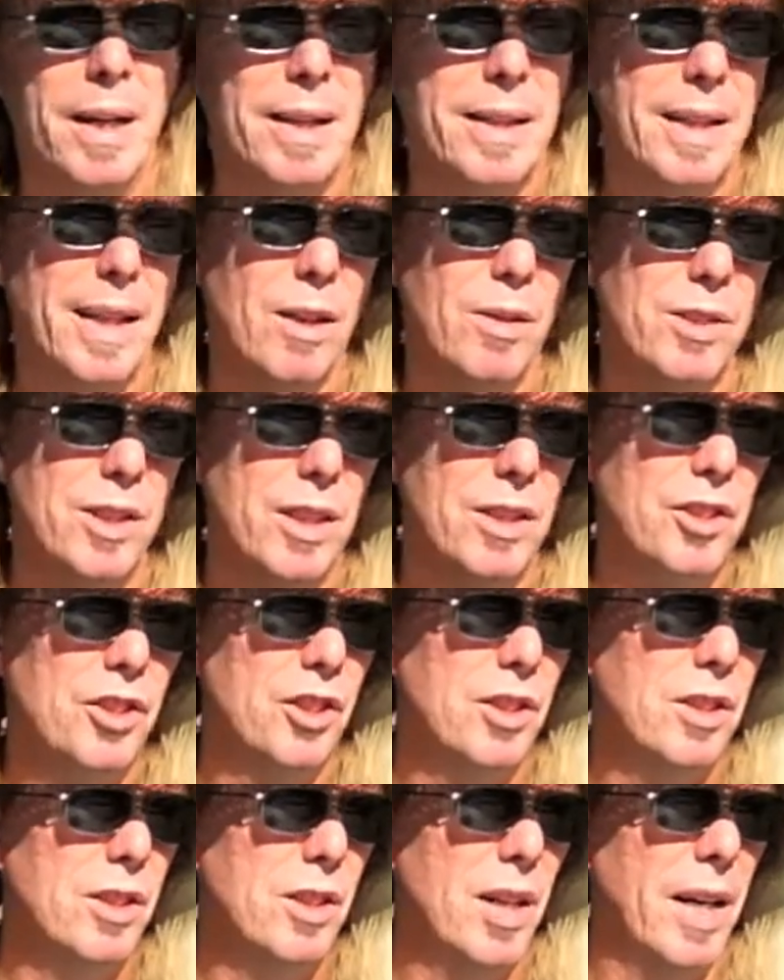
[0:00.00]
Now it does
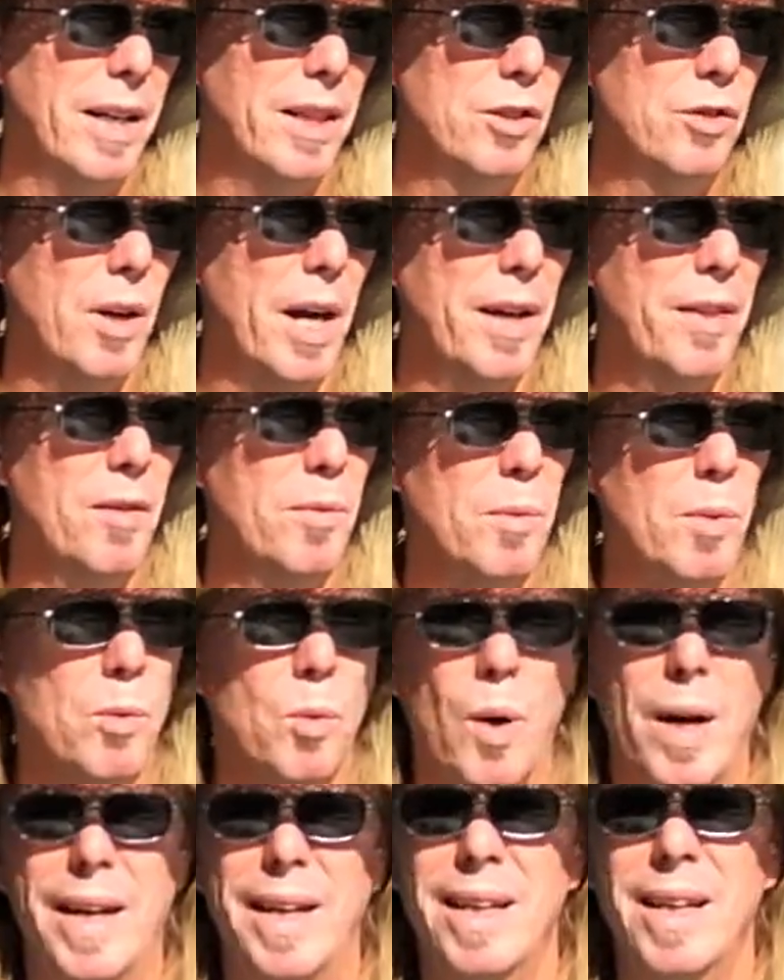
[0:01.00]
just kind of drive them
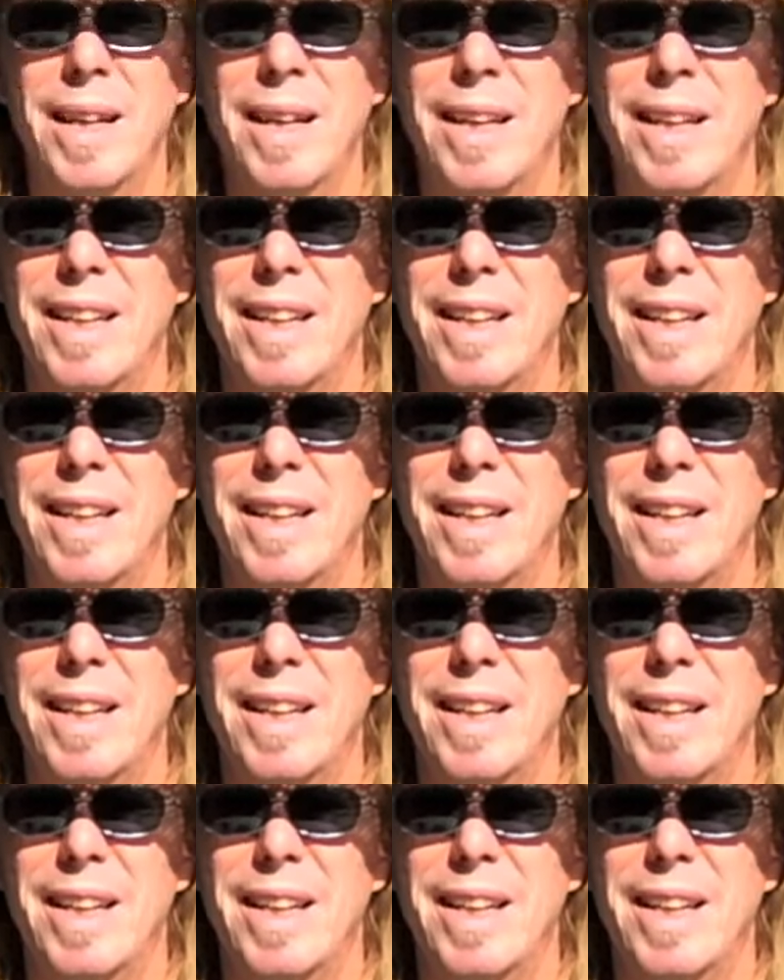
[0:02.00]
away.